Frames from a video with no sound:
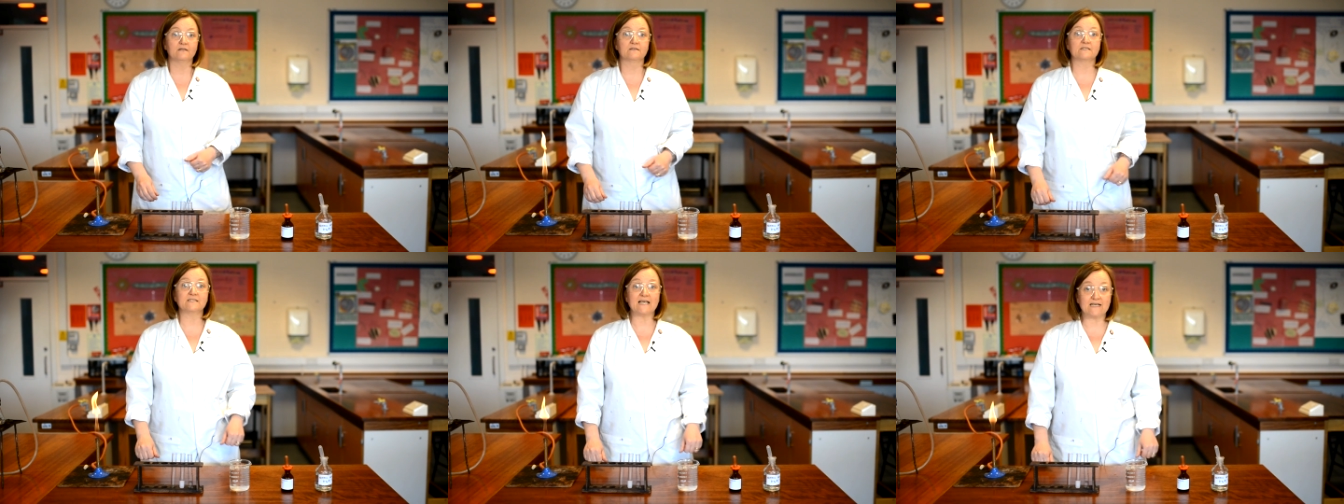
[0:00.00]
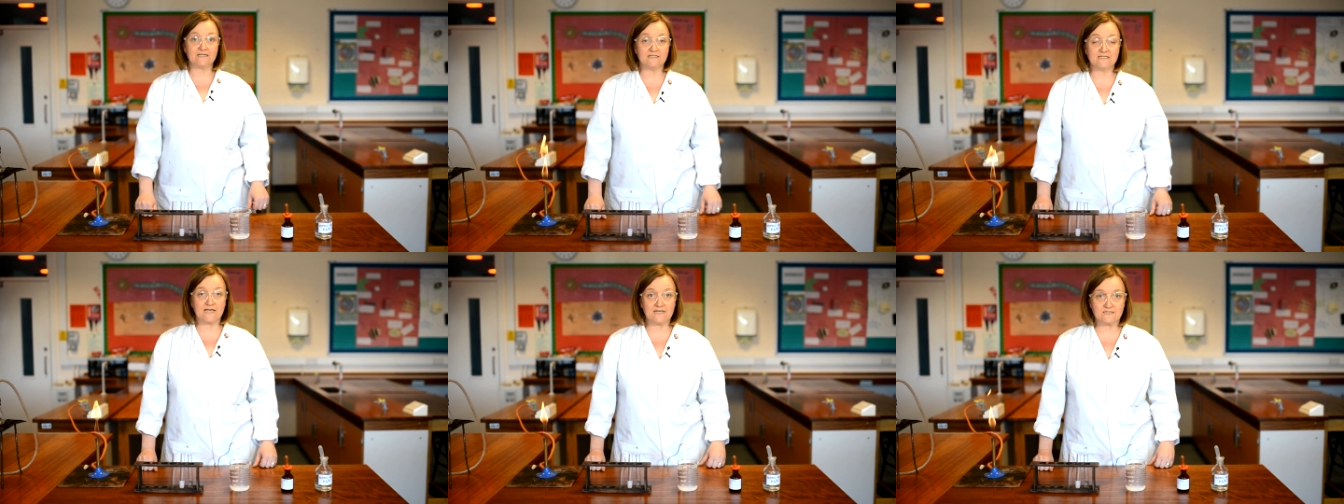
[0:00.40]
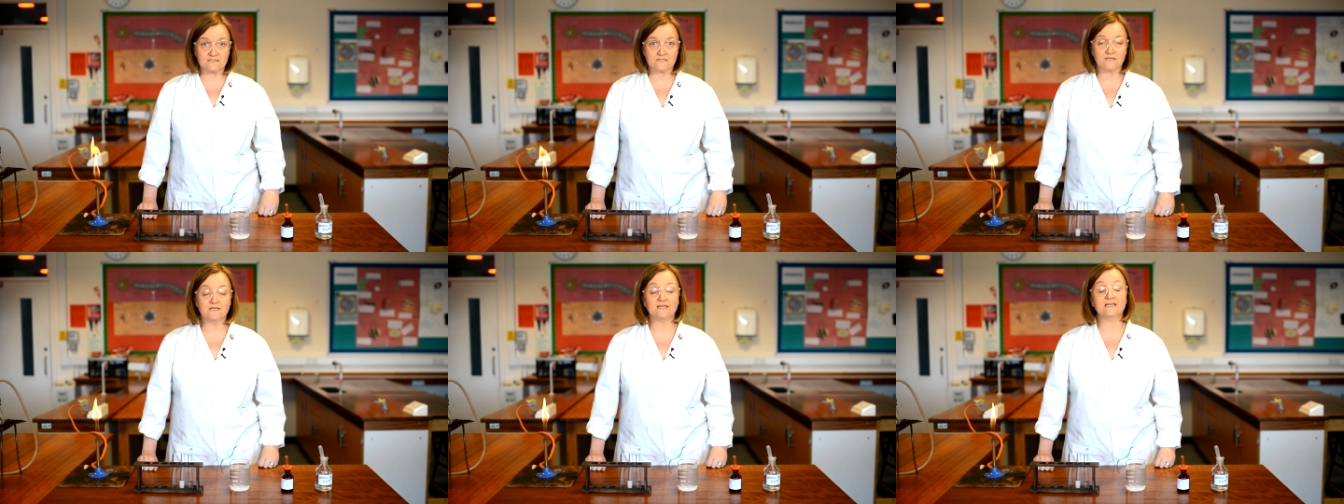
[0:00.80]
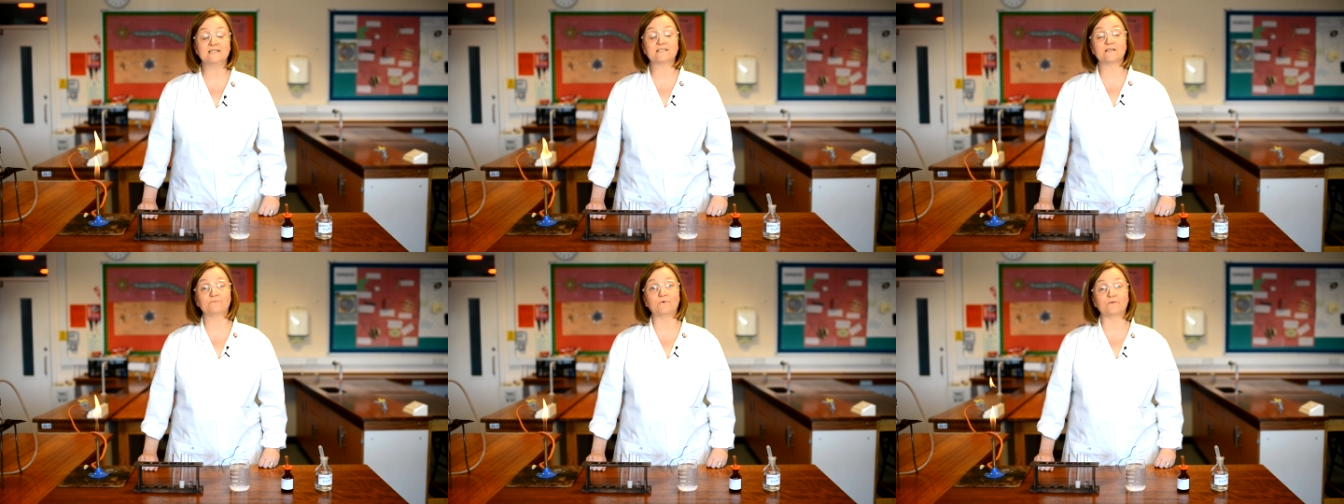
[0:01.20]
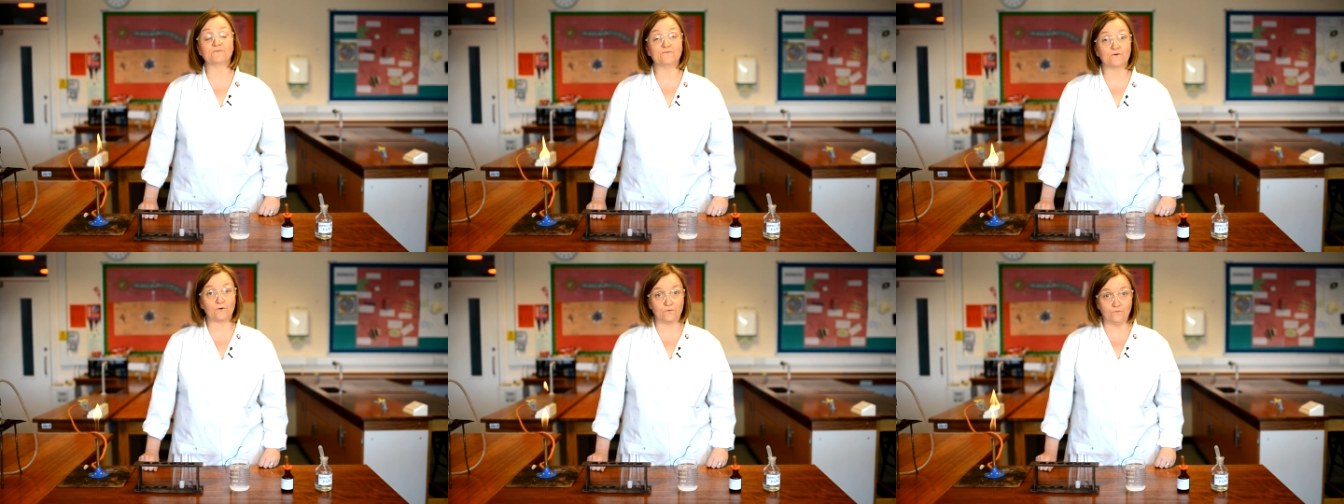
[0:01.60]
The second test is the one
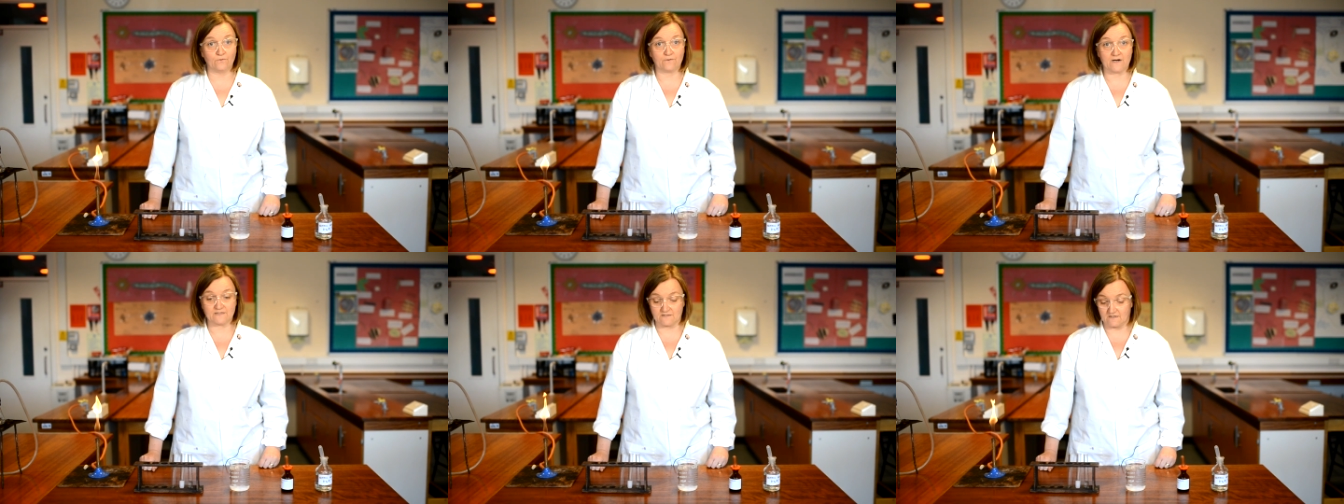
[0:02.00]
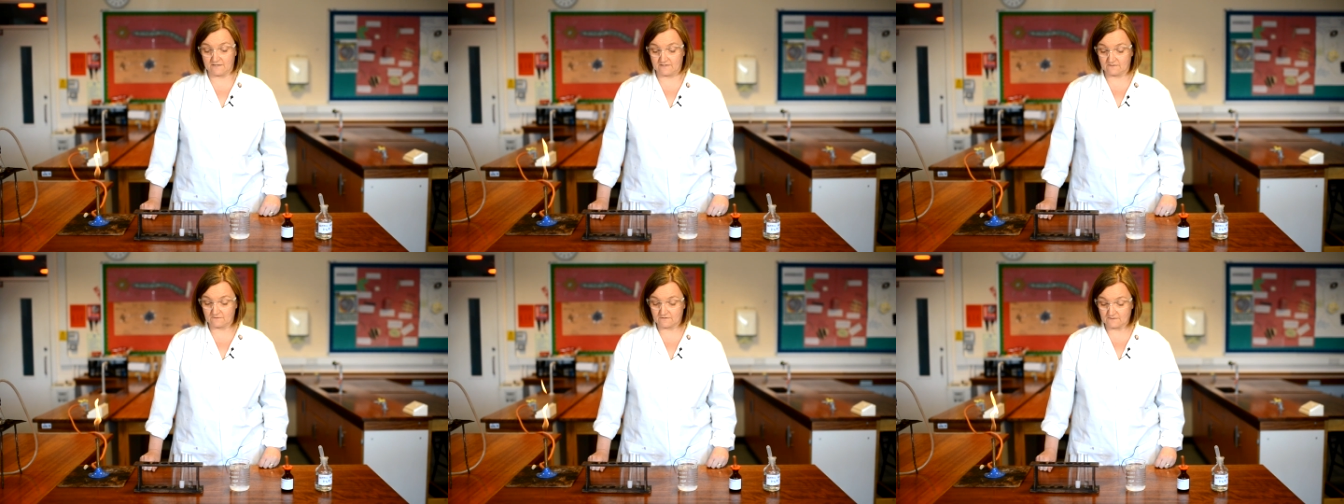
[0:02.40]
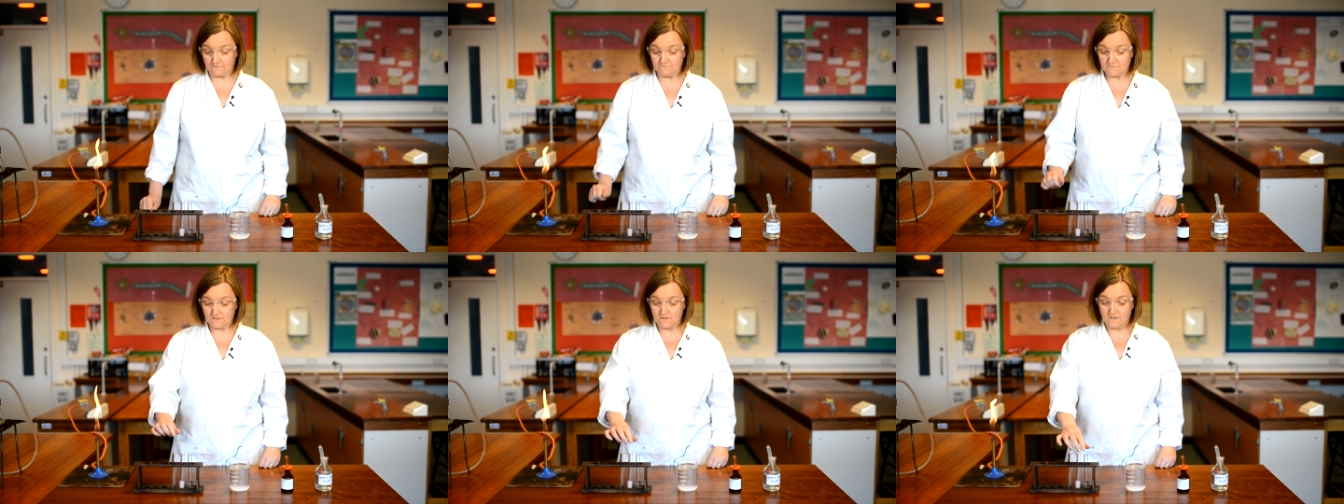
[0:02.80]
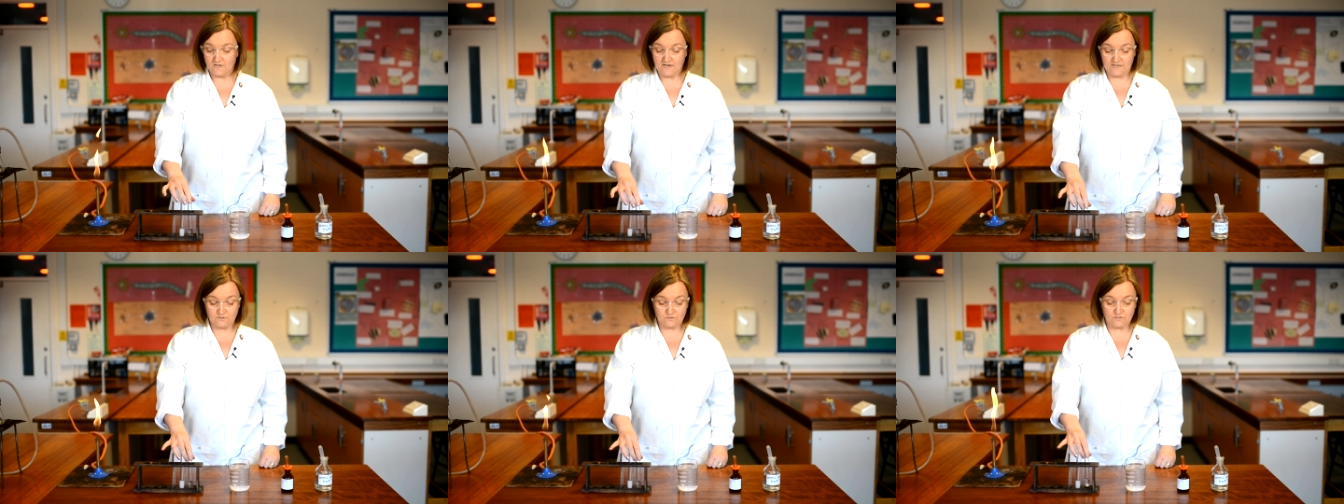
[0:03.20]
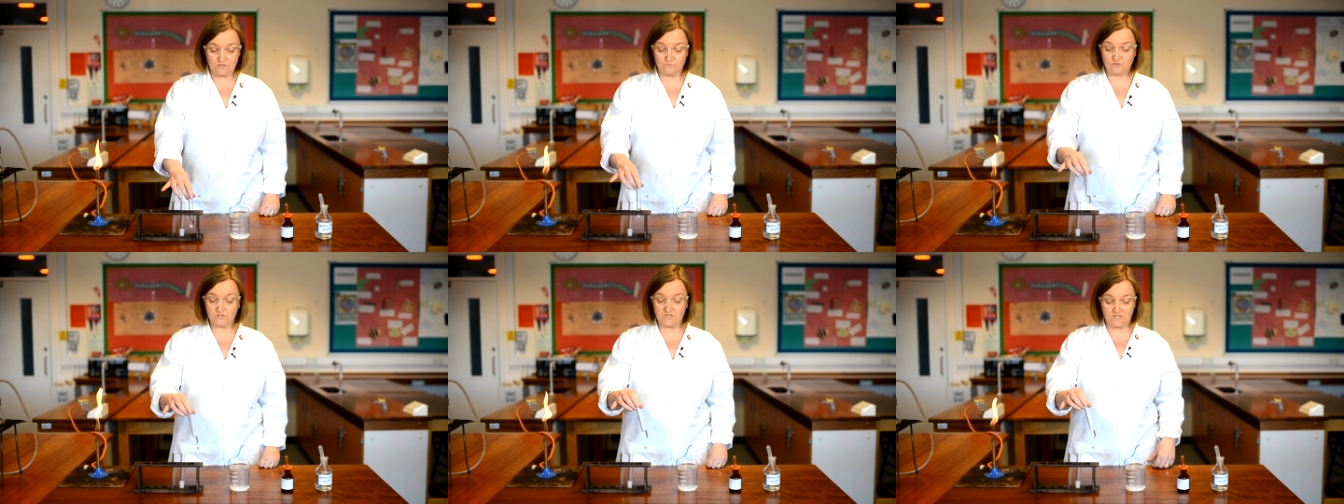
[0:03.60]
for chloride ions, and
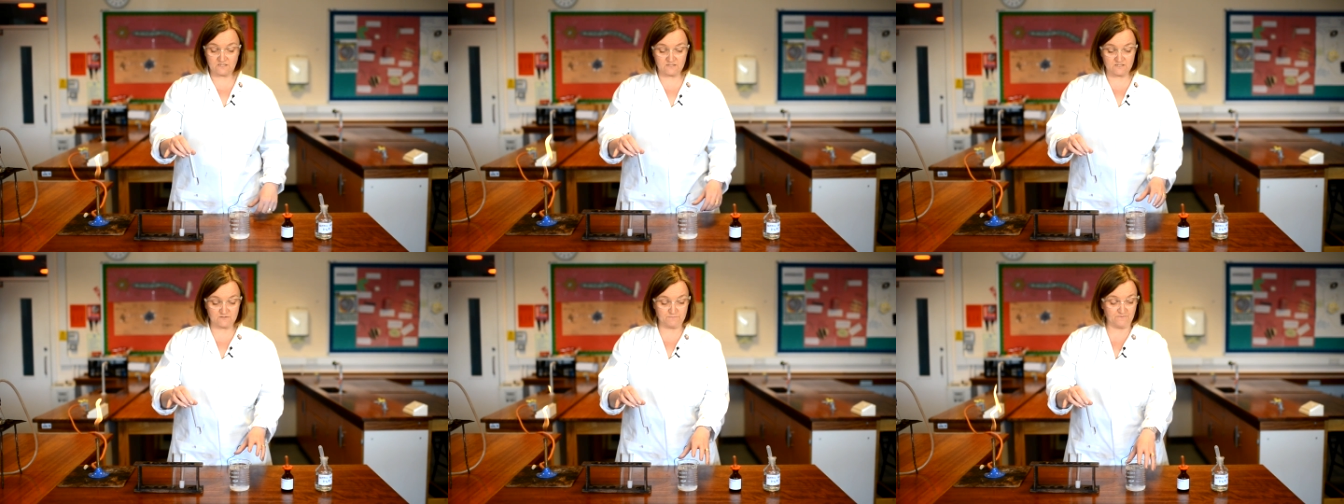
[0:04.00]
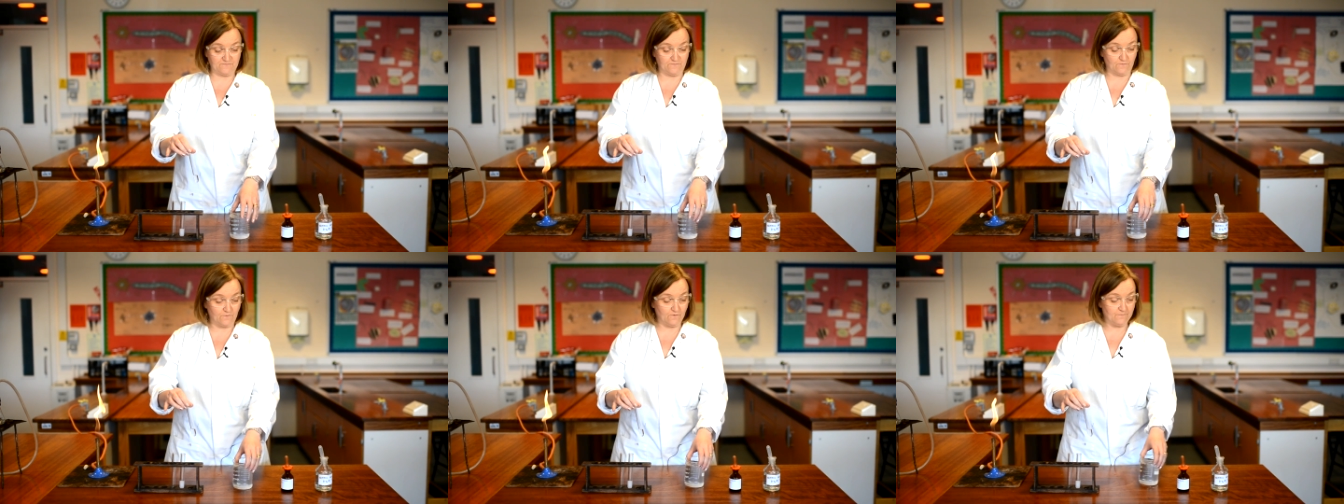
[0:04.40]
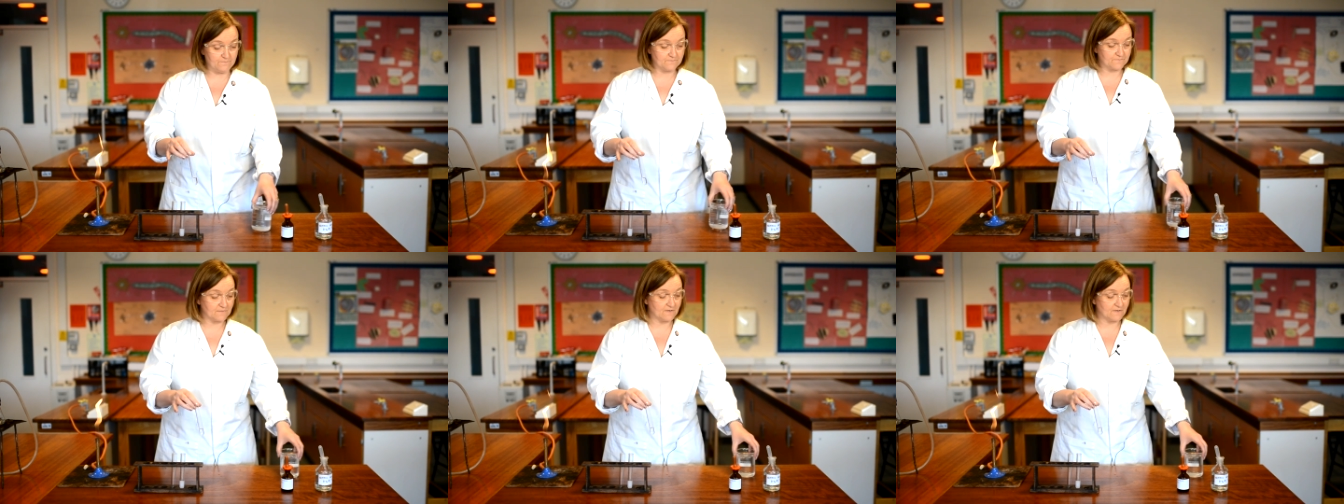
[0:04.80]
so just as before,